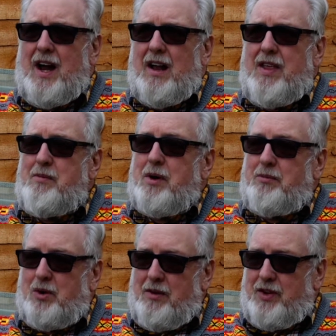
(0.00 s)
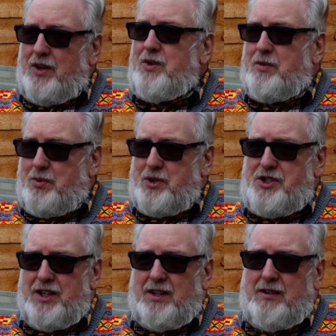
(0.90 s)
And then my brother, who's a
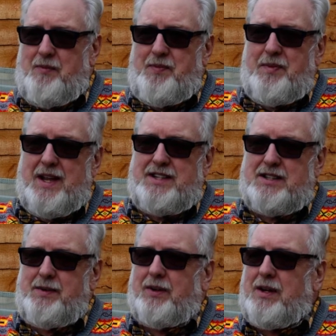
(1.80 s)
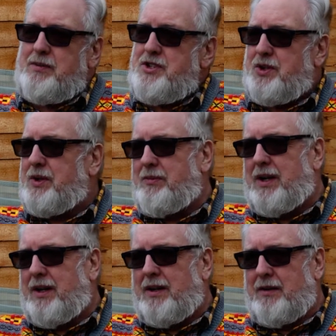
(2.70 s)
butcher, he said to me, "Oh, come and join
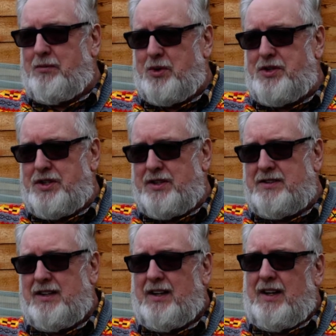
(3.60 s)
me in the butchers."